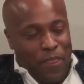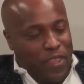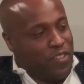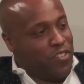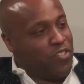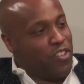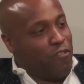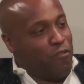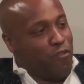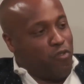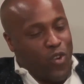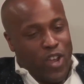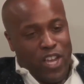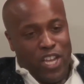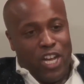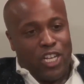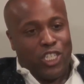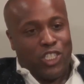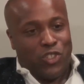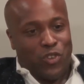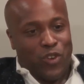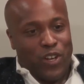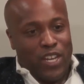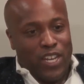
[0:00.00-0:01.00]
This is a free
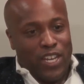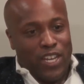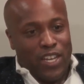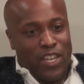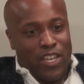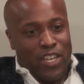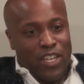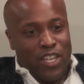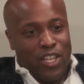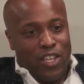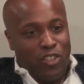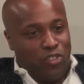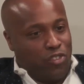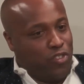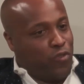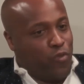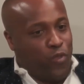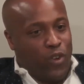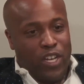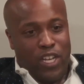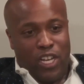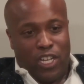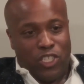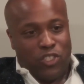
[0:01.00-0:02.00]
country.
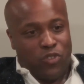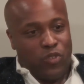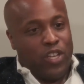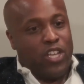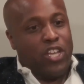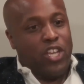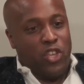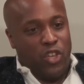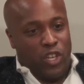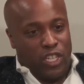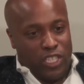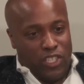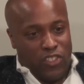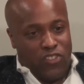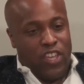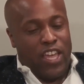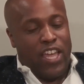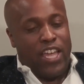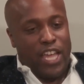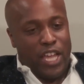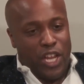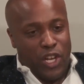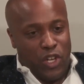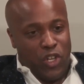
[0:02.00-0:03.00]
You can
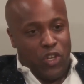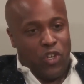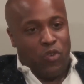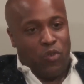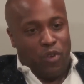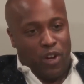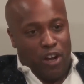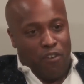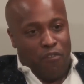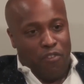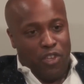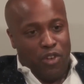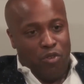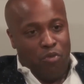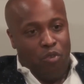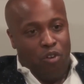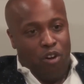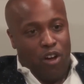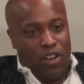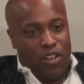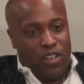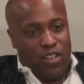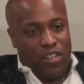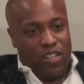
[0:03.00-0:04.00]
say and do whatever you
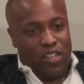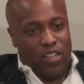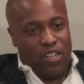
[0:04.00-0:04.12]
want.